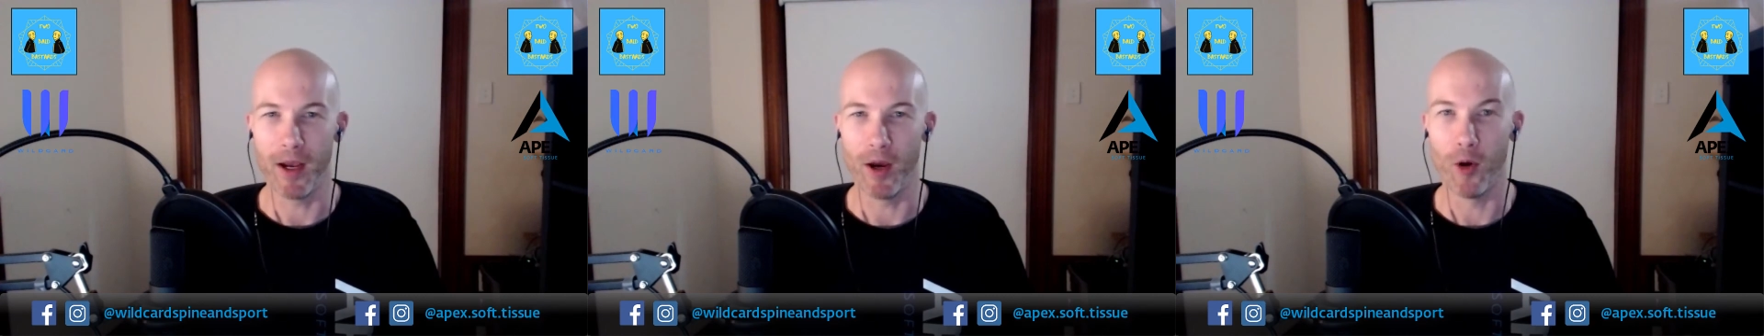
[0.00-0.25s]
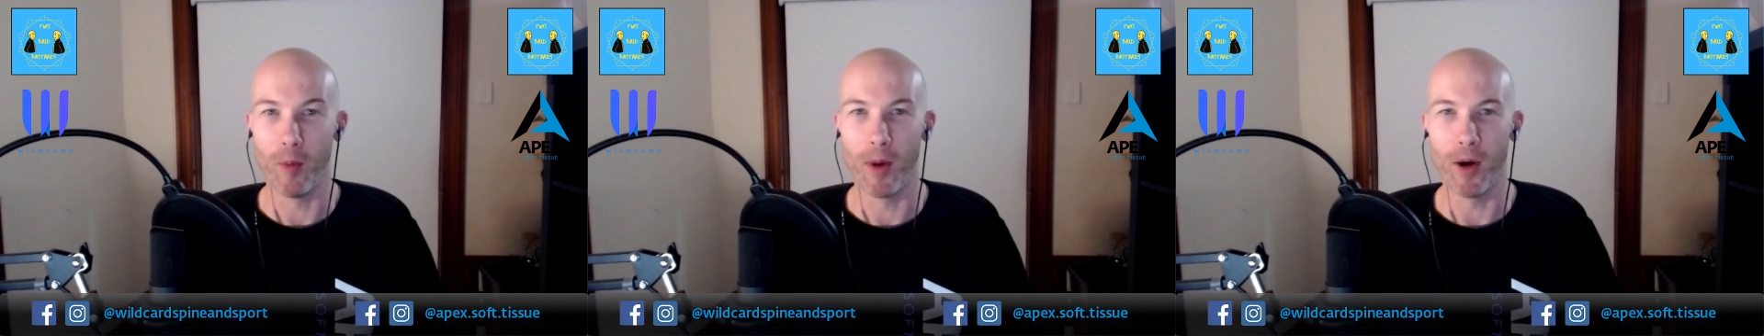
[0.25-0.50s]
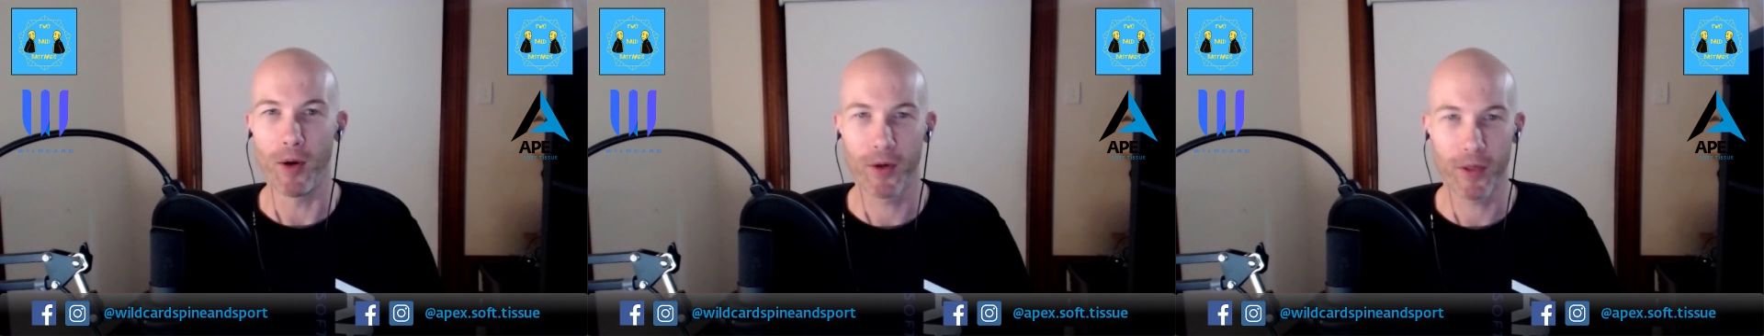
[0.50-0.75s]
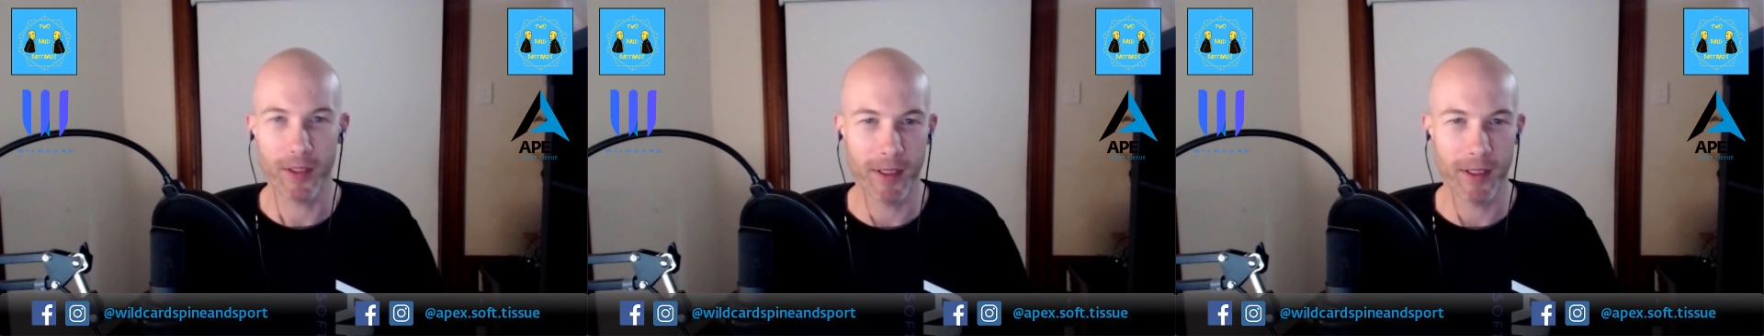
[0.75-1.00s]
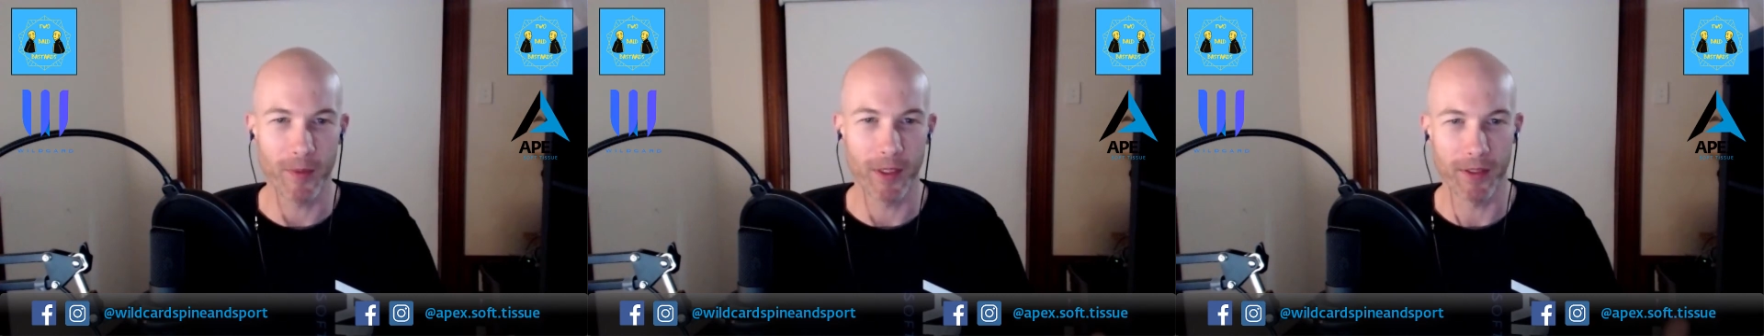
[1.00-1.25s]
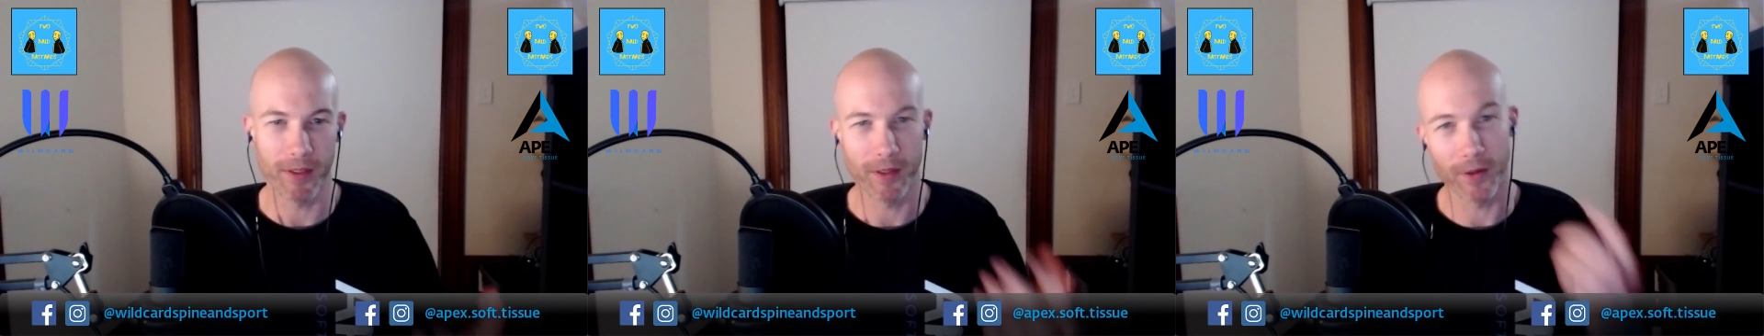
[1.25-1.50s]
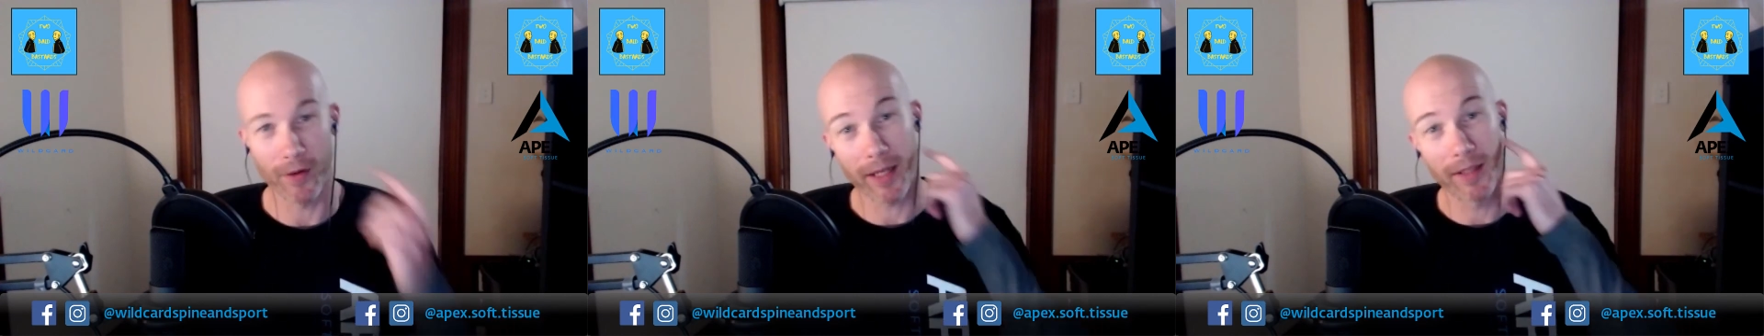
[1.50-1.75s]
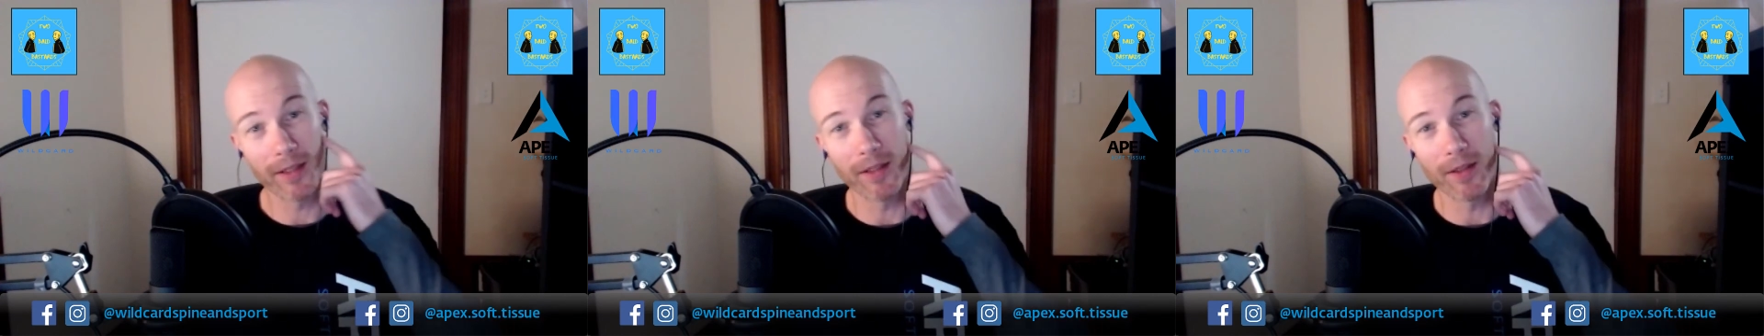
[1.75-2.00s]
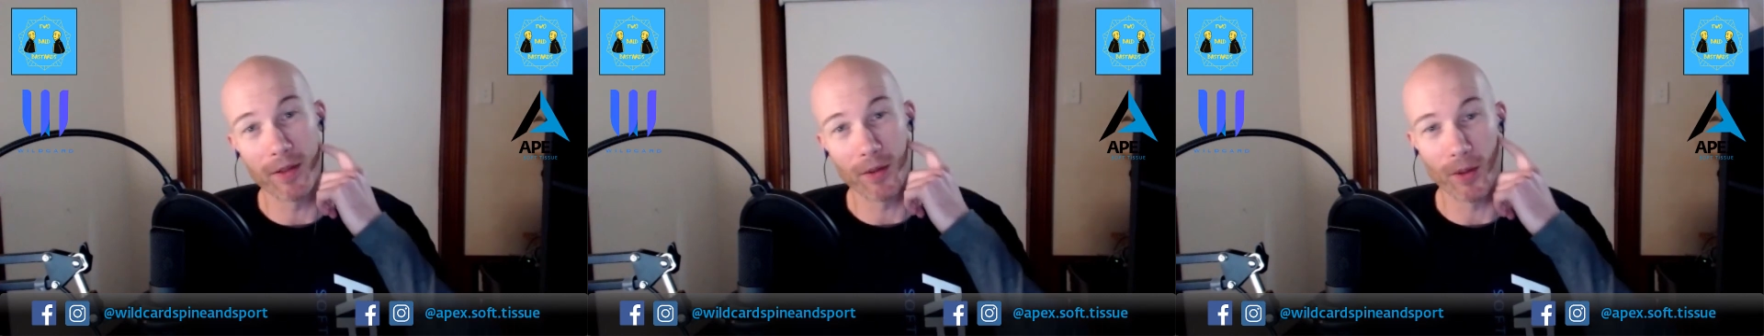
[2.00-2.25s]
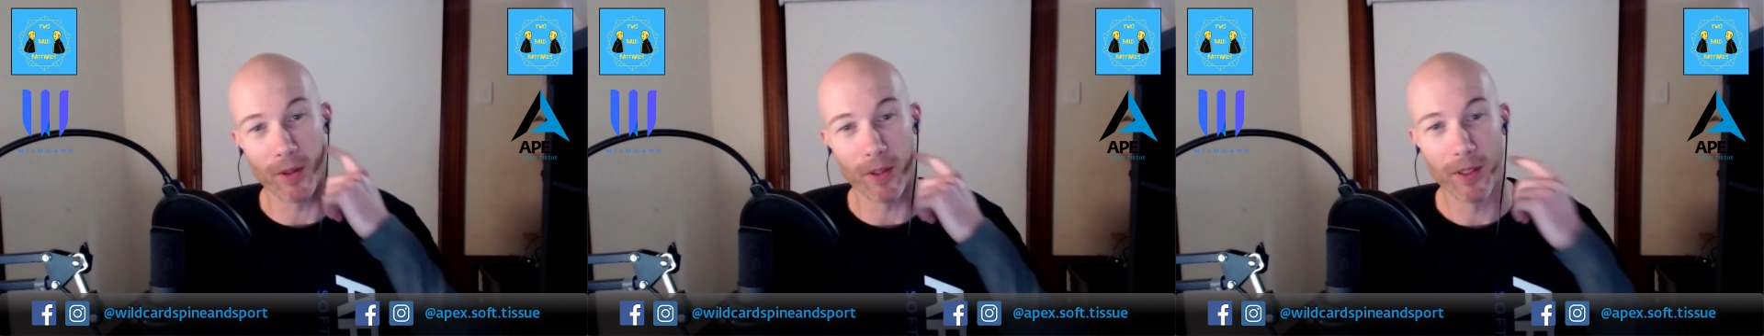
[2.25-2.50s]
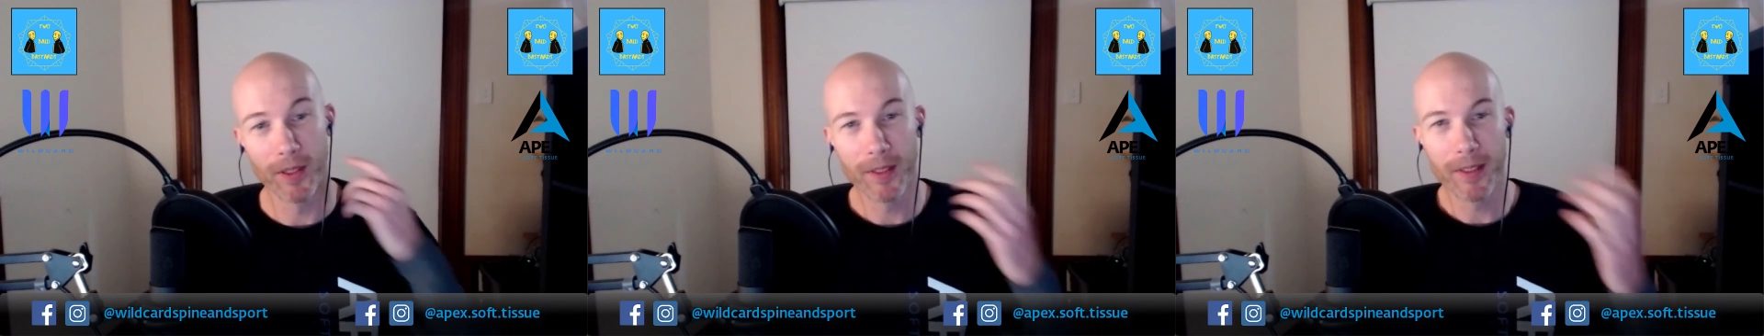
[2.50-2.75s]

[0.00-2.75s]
elbow across someone's erectors, or